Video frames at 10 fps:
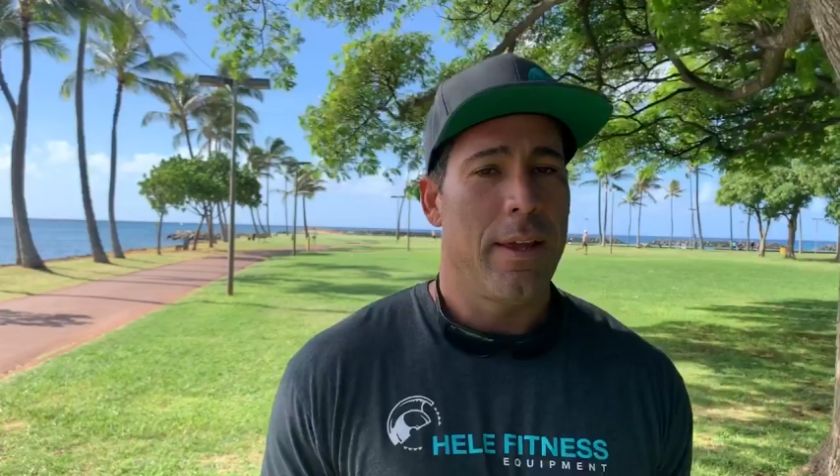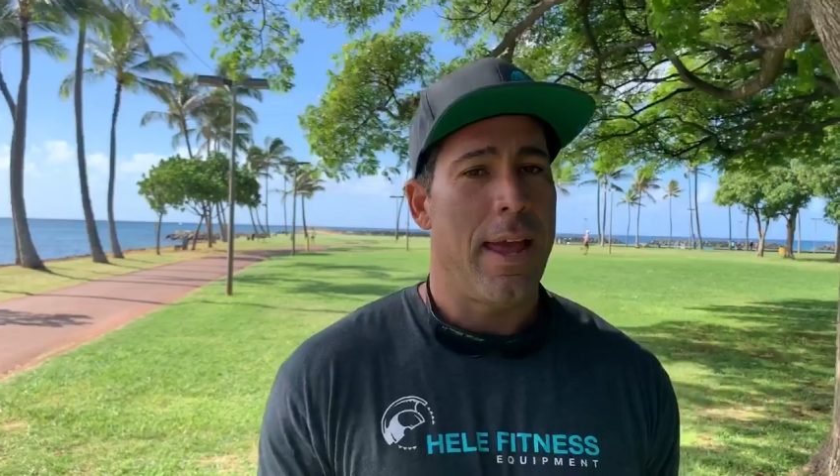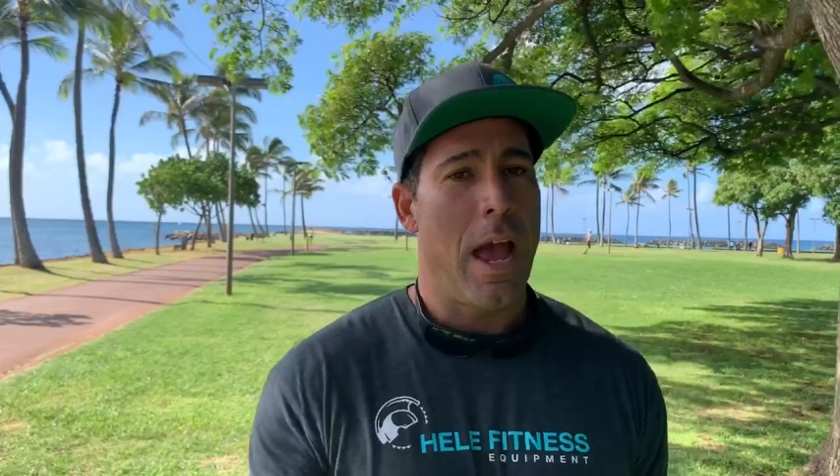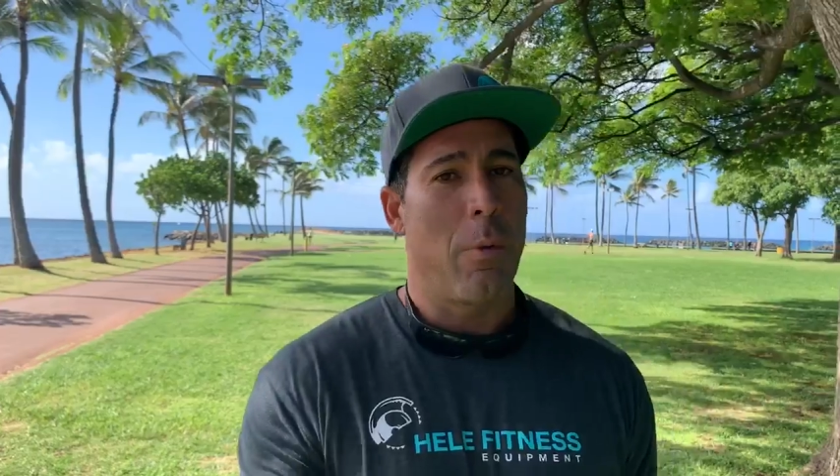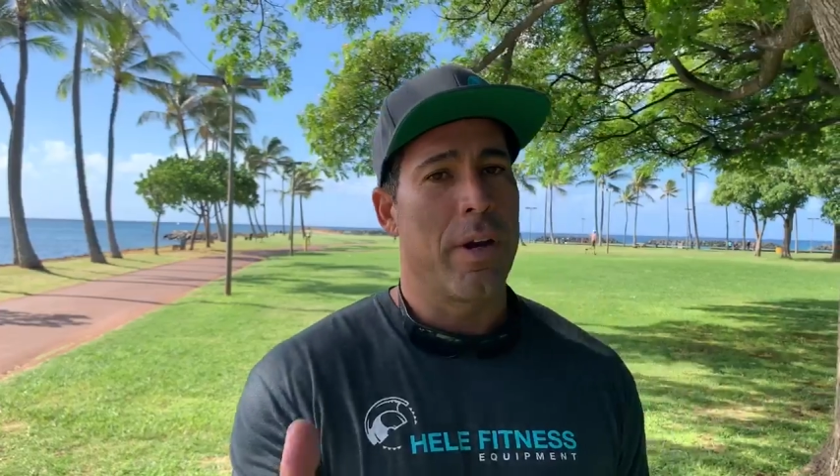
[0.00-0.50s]

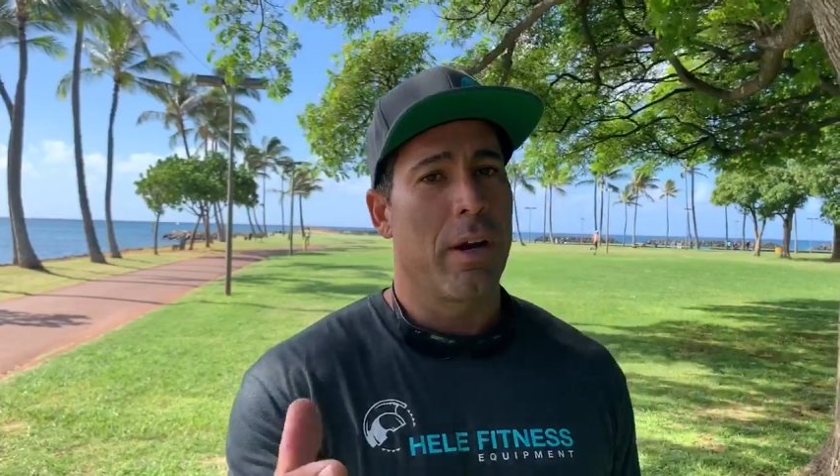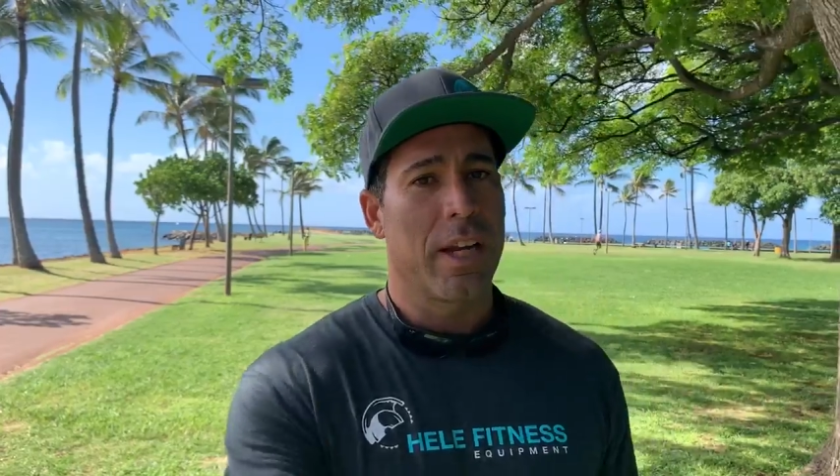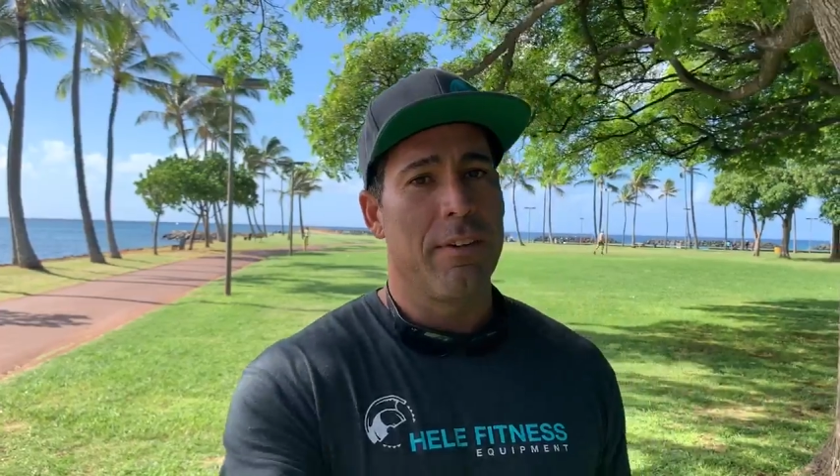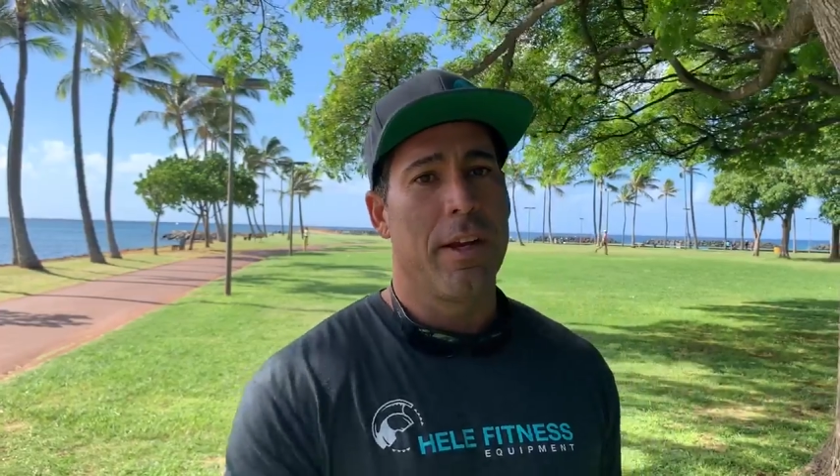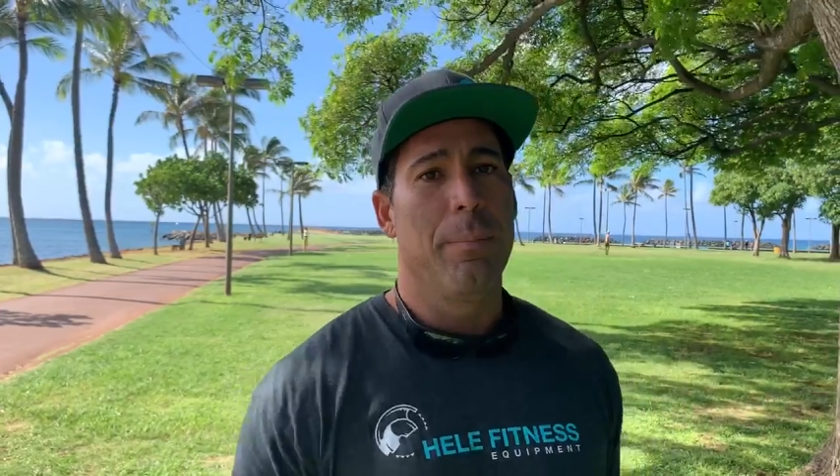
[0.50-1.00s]
and we are
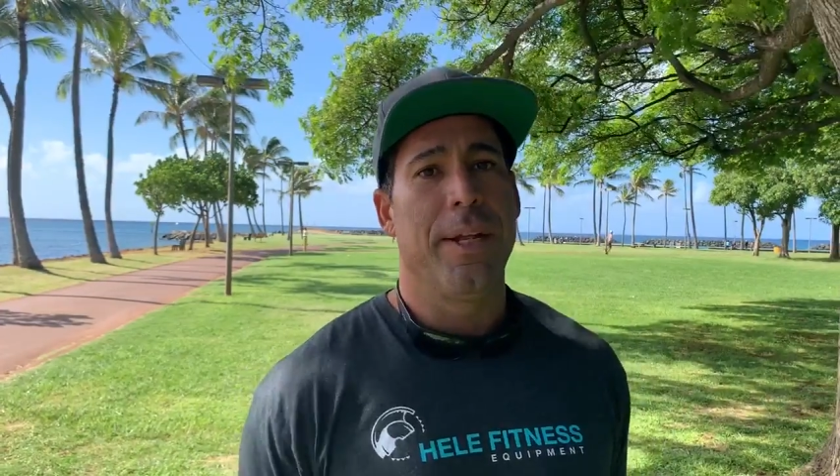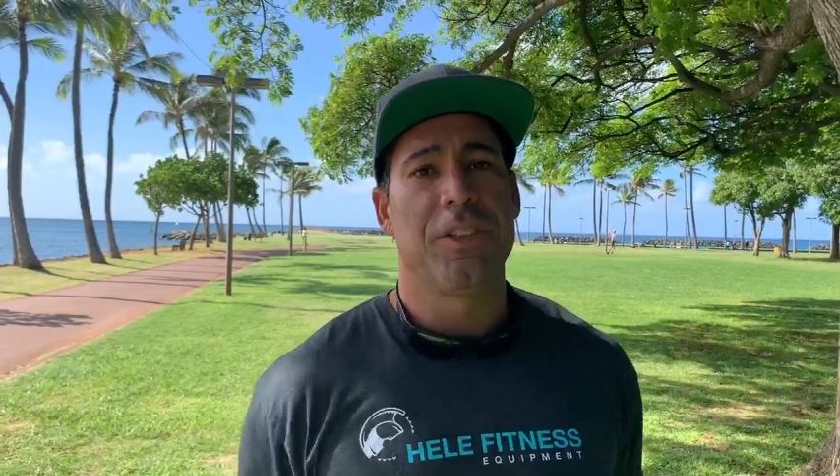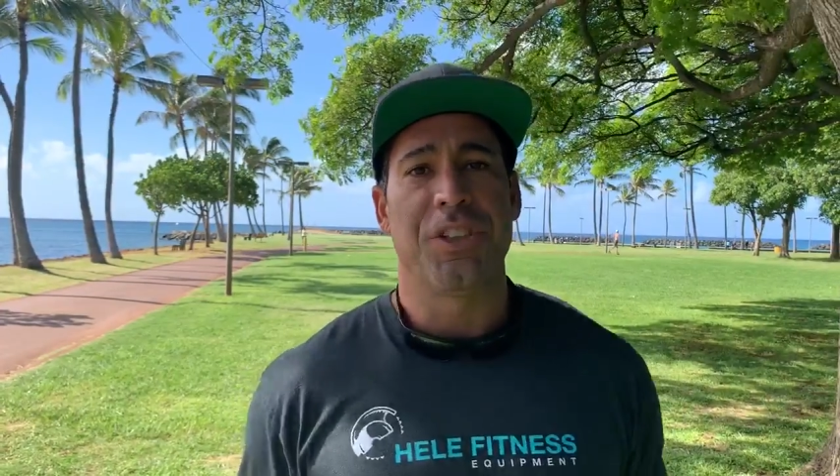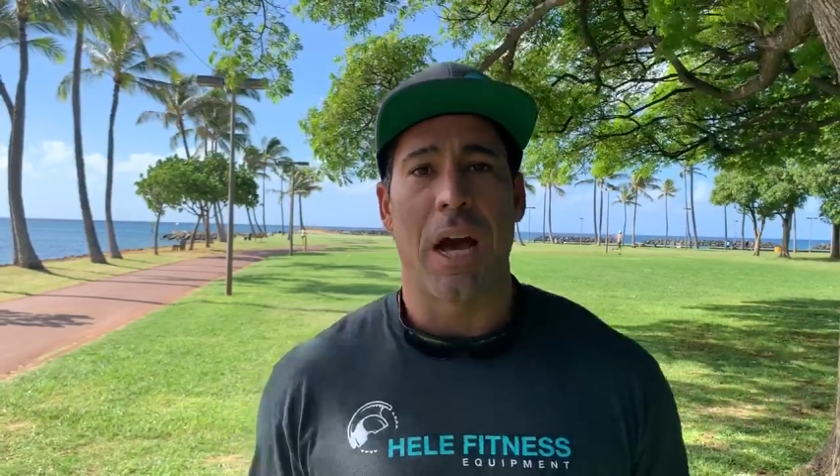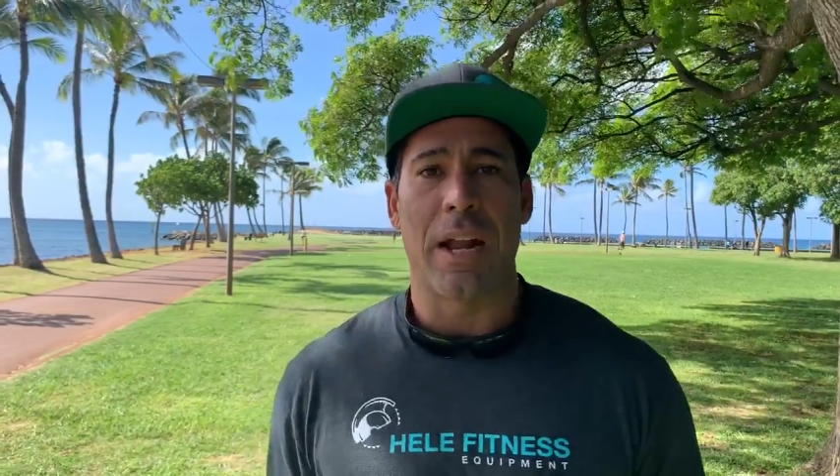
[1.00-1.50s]
giving a big
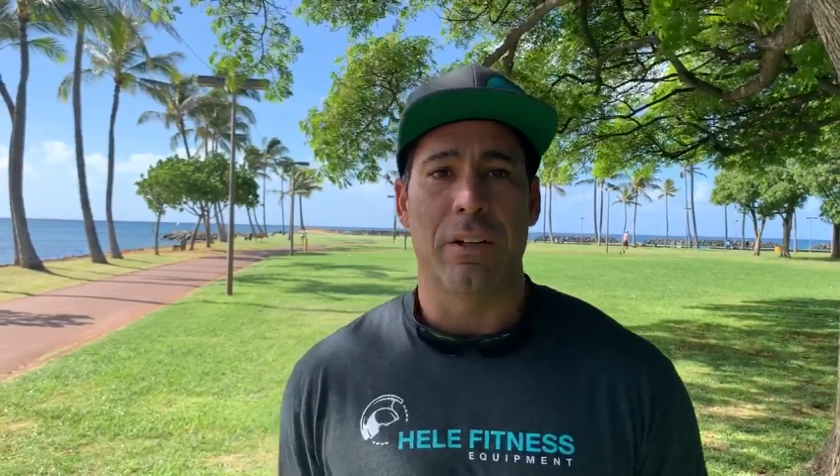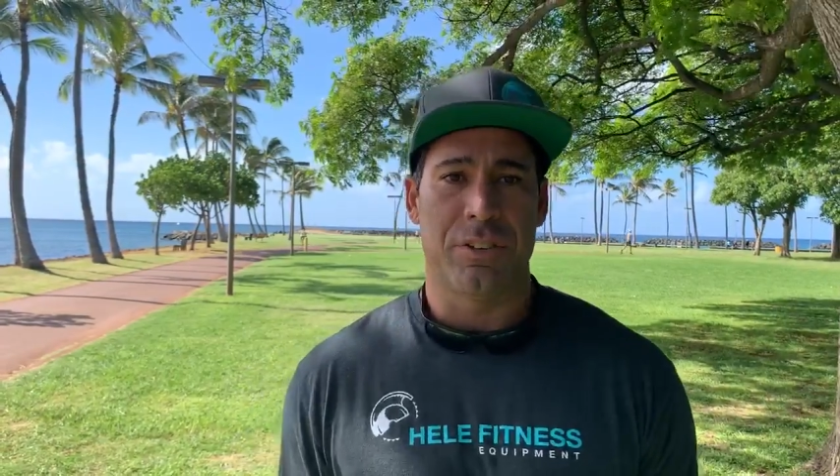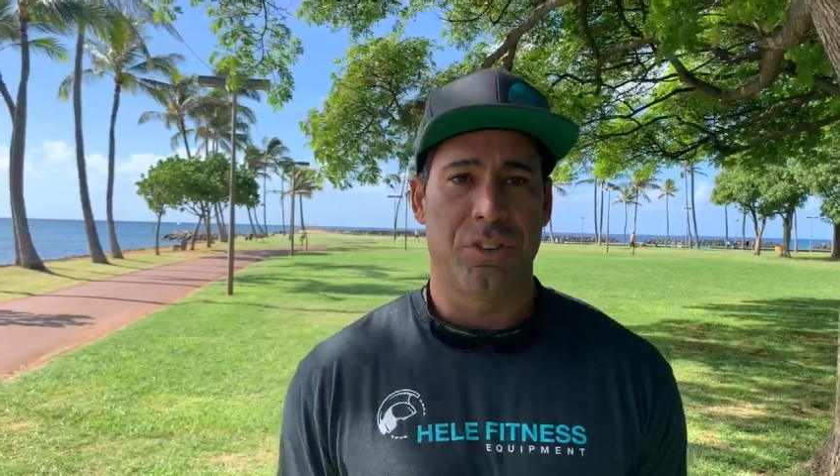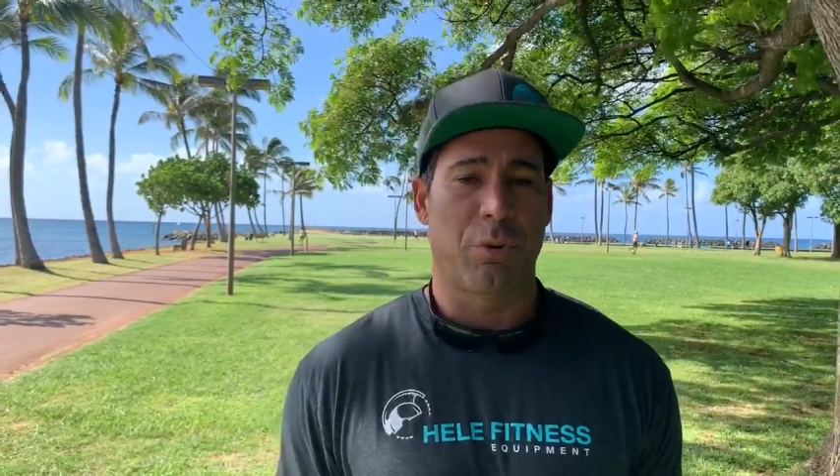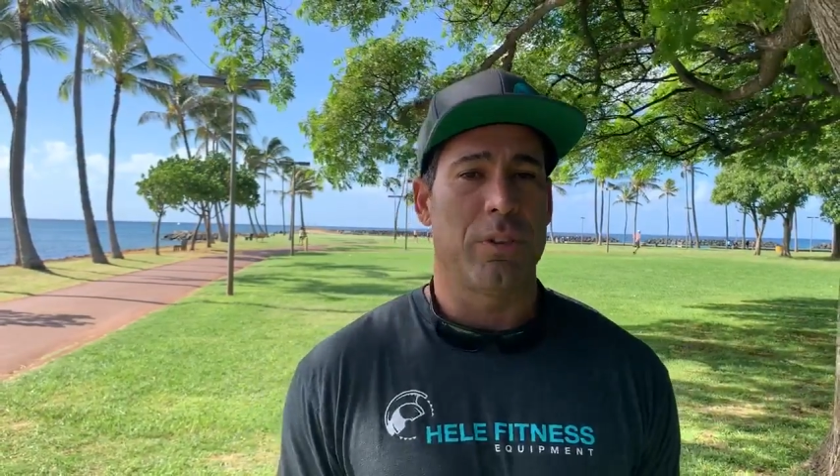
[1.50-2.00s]
shout out
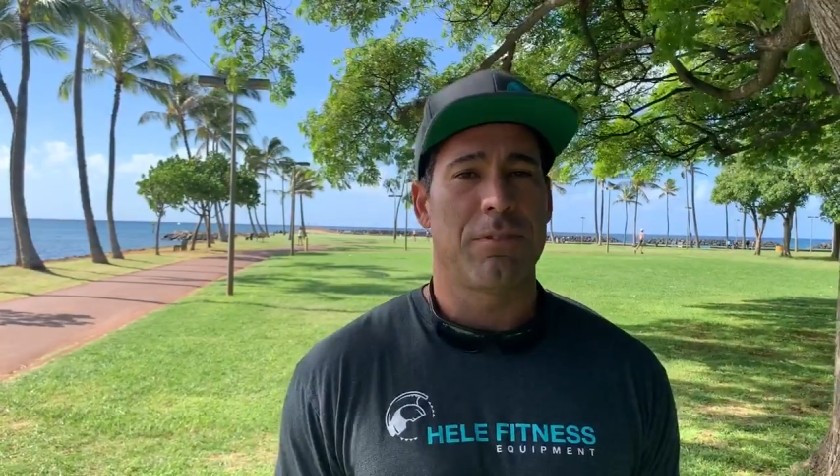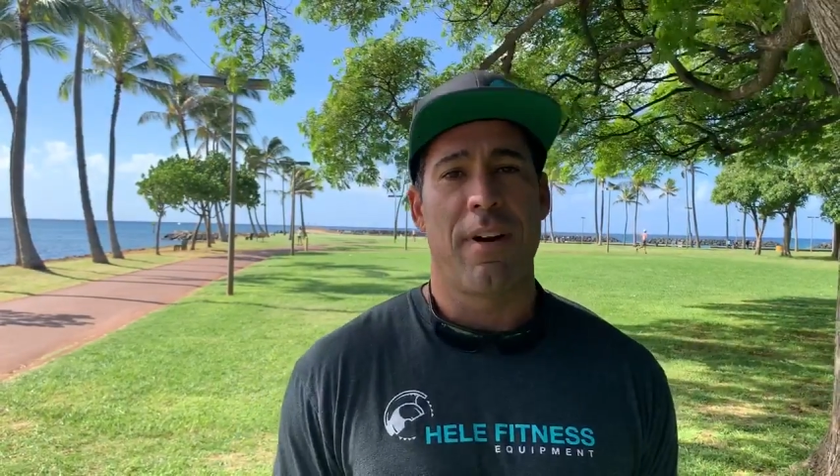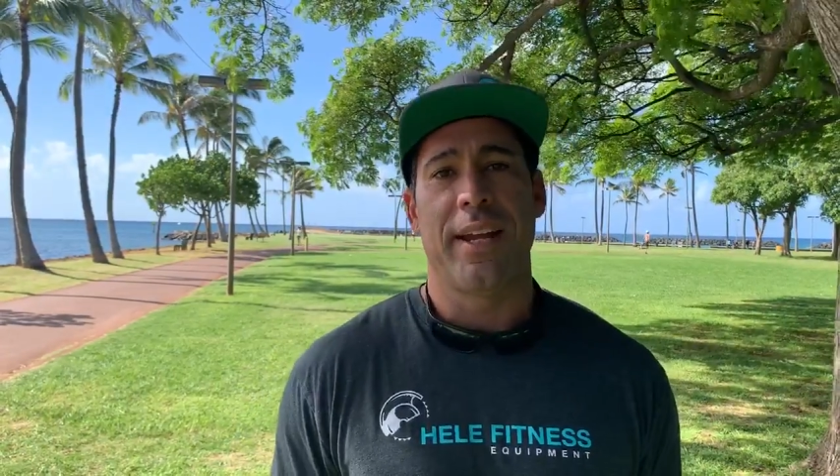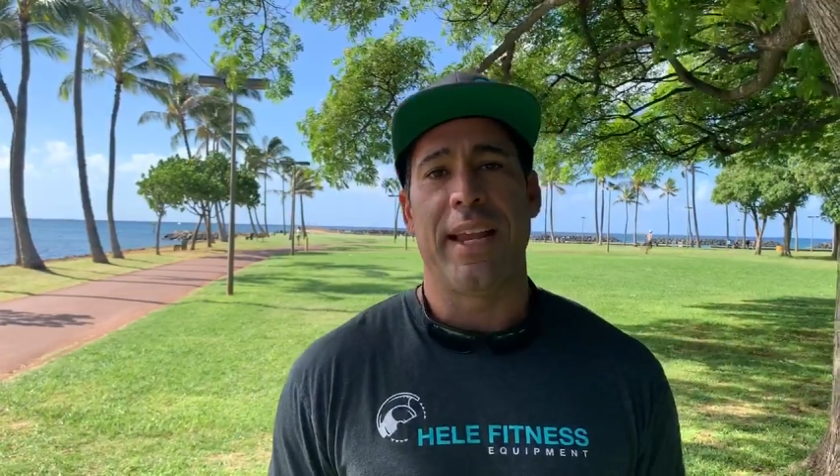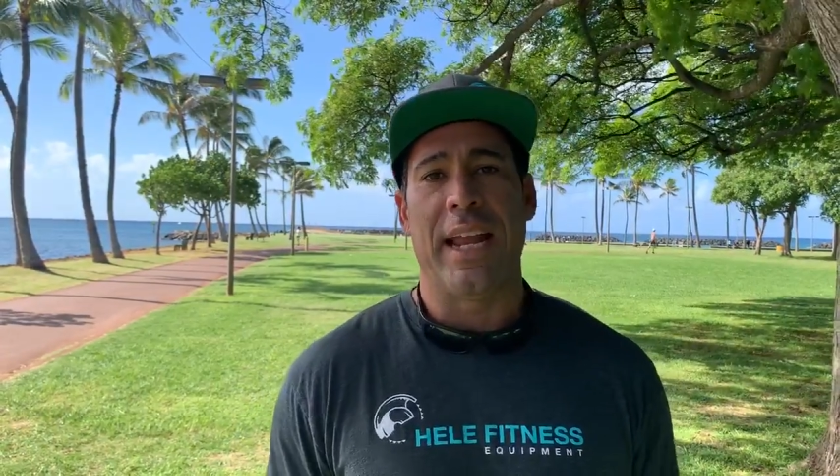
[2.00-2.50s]
to SourceFind